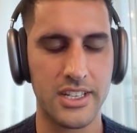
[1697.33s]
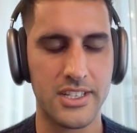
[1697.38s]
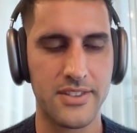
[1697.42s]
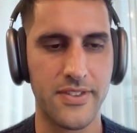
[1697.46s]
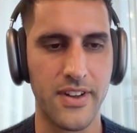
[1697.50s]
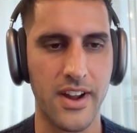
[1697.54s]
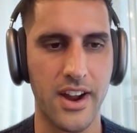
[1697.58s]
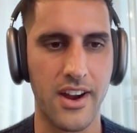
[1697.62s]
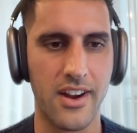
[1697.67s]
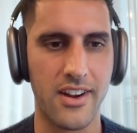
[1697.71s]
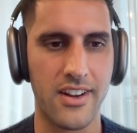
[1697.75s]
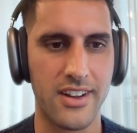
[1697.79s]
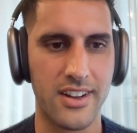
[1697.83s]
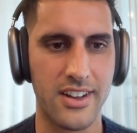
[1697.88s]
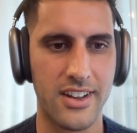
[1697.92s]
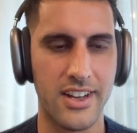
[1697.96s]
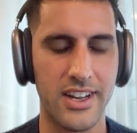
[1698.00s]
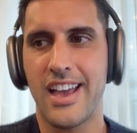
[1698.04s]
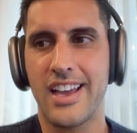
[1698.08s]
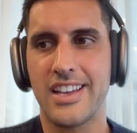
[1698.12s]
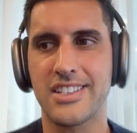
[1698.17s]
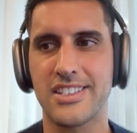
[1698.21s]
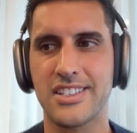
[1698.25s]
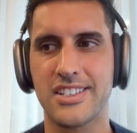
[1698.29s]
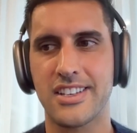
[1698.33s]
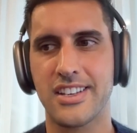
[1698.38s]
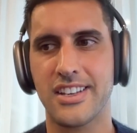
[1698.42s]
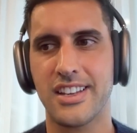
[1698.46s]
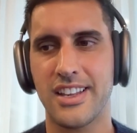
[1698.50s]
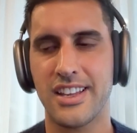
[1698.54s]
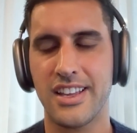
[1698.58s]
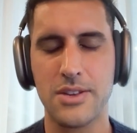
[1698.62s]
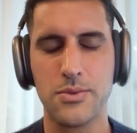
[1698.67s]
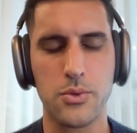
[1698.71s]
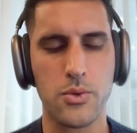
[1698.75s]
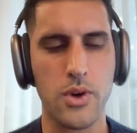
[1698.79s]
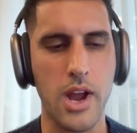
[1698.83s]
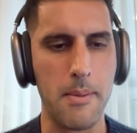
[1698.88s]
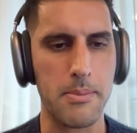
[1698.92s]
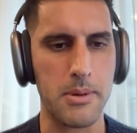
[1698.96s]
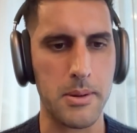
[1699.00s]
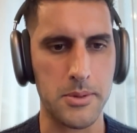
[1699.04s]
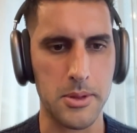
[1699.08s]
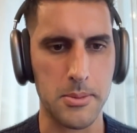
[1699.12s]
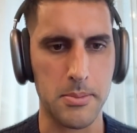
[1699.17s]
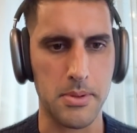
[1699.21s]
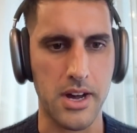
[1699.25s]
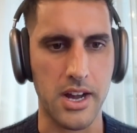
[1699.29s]
it's fair. And as we wrap
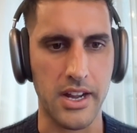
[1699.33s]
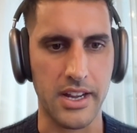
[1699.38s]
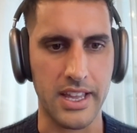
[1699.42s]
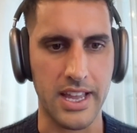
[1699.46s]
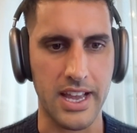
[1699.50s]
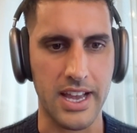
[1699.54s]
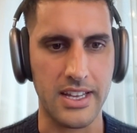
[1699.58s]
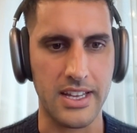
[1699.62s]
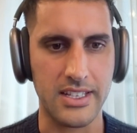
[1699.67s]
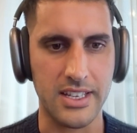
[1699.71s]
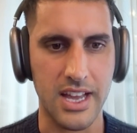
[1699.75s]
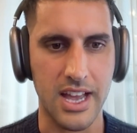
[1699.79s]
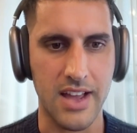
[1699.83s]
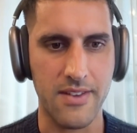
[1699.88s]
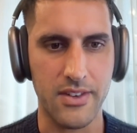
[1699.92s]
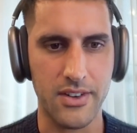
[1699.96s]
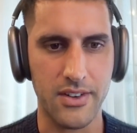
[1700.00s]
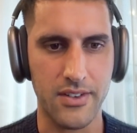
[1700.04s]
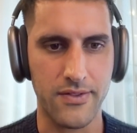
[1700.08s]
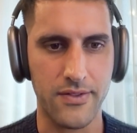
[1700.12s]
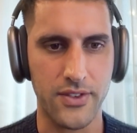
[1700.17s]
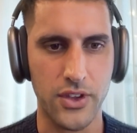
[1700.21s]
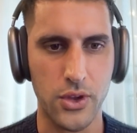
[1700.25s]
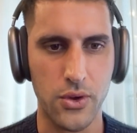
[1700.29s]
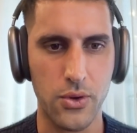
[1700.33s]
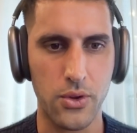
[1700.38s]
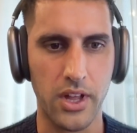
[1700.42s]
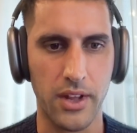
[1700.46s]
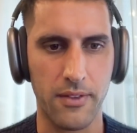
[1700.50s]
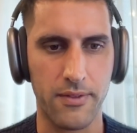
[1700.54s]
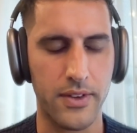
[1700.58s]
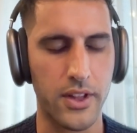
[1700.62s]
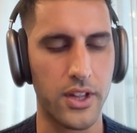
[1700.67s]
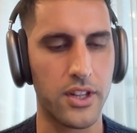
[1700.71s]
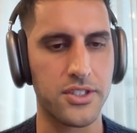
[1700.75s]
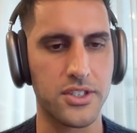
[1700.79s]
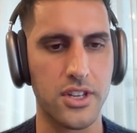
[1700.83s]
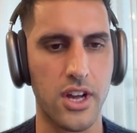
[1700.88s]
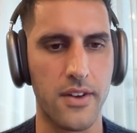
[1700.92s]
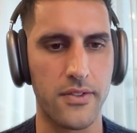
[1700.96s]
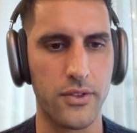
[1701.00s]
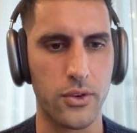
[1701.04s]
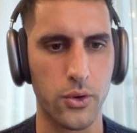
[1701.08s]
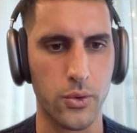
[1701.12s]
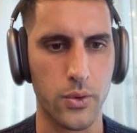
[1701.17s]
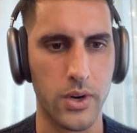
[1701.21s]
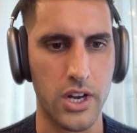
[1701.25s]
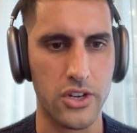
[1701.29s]
up the podcast, I have a few
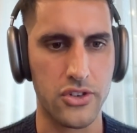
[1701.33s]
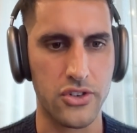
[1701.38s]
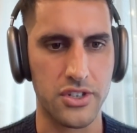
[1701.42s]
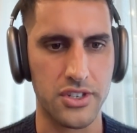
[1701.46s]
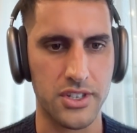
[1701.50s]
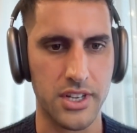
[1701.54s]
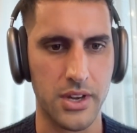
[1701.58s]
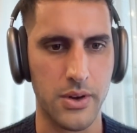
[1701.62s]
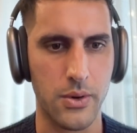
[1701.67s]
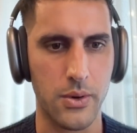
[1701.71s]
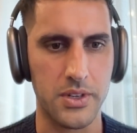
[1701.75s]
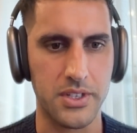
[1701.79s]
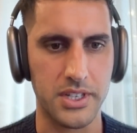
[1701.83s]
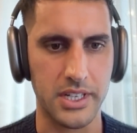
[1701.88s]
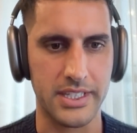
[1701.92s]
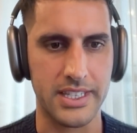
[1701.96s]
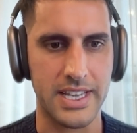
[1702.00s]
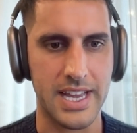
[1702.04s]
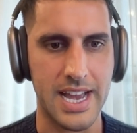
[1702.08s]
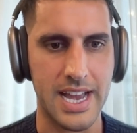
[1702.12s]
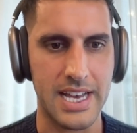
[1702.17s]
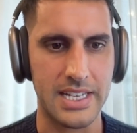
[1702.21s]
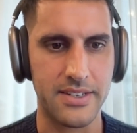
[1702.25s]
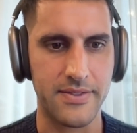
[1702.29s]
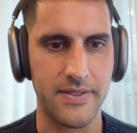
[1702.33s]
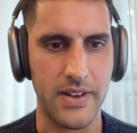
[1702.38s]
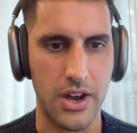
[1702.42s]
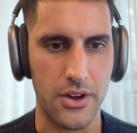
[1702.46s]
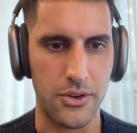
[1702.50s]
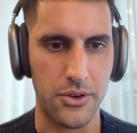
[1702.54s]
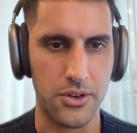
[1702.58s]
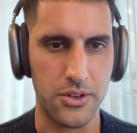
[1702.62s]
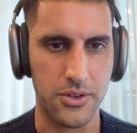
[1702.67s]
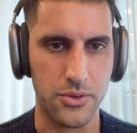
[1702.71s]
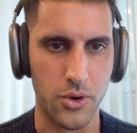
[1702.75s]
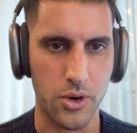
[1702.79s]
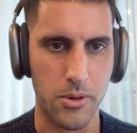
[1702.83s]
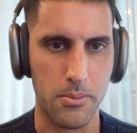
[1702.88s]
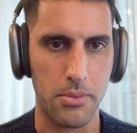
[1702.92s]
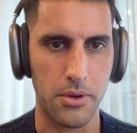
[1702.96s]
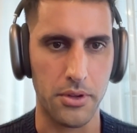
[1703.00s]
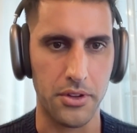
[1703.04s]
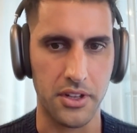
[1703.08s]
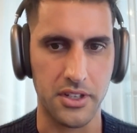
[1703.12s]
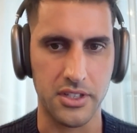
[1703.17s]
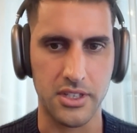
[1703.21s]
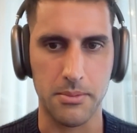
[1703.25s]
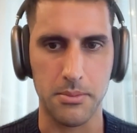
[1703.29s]
philosophical questions I would like standards for
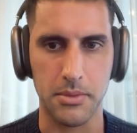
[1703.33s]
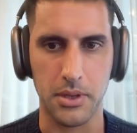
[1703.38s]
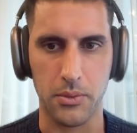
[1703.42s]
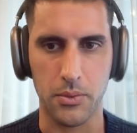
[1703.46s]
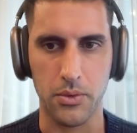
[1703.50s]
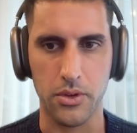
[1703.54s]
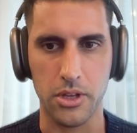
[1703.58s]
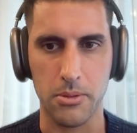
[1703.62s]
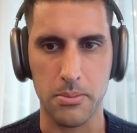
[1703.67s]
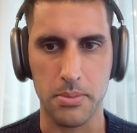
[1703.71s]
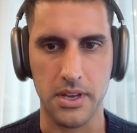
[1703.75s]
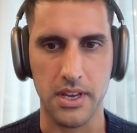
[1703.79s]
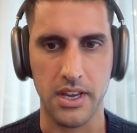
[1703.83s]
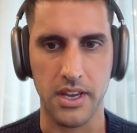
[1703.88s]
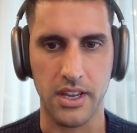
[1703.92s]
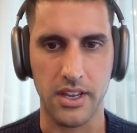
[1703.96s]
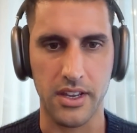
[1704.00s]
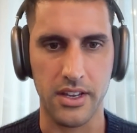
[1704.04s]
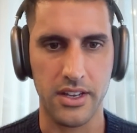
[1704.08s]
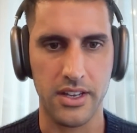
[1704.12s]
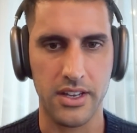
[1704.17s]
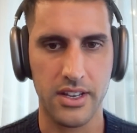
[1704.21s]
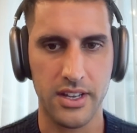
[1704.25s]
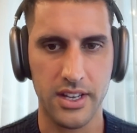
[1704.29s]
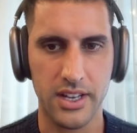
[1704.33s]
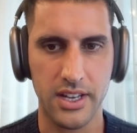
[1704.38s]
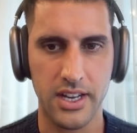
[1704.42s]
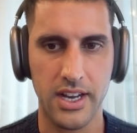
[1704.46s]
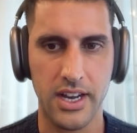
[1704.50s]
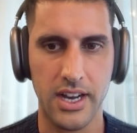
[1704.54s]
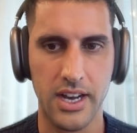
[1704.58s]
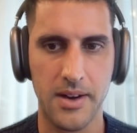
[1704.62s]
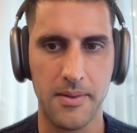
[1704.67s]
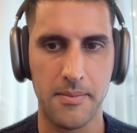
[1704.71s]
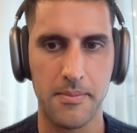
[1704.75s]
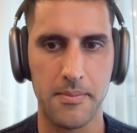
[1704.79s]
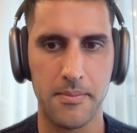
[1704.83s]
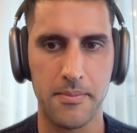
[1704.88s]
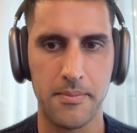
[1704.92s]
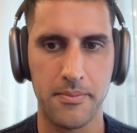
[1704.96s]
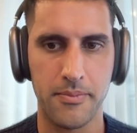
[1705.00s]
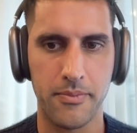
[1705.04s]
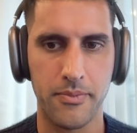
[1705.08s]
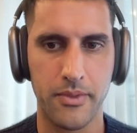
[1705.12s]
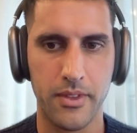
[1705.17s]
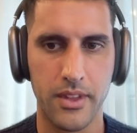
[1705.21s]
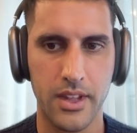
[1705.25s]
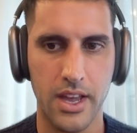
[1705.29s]
building something really big. I
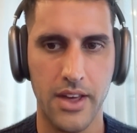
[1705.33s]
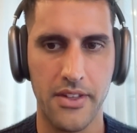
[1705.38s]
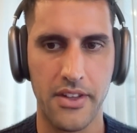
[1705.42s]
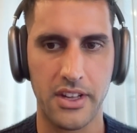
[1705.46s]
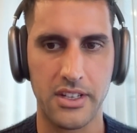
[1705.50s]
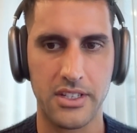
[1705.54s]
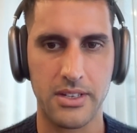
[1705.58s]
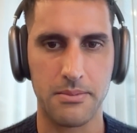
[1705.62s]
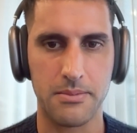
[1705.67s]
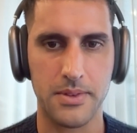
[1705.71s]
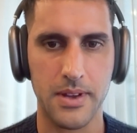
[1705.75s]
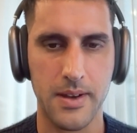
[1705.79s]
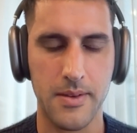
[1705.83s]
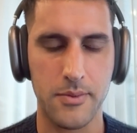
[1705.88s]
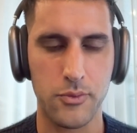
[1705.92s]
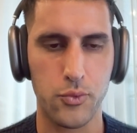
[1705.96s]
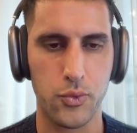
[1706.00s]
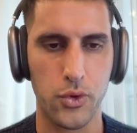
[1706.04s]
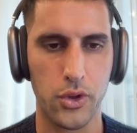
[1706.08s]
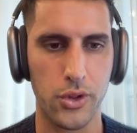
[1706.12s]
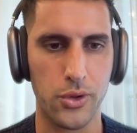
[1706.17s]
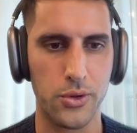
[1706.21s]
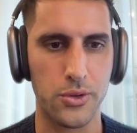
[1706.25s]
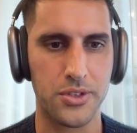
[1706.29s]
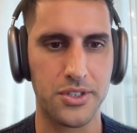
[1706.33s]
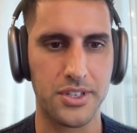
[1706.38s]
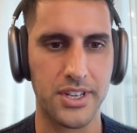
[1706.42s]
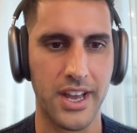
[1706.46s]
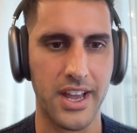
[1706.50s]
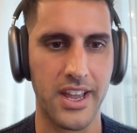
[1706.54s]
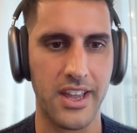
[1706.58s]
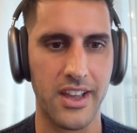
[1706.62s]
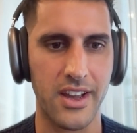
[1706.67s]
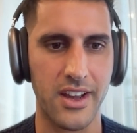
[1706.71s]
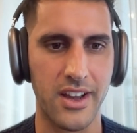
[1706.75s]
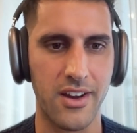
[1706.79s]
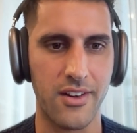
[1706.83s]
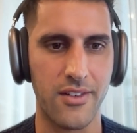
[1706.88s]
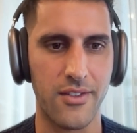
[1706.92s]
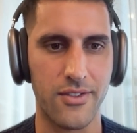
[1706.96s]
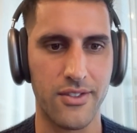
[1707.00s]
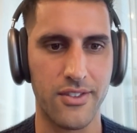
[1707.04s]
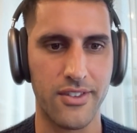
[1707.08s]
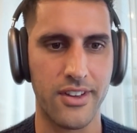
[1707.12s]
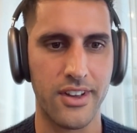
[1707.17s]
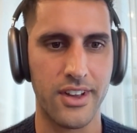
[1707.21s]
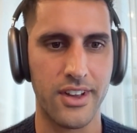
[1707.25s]
think sometimes we lose sight of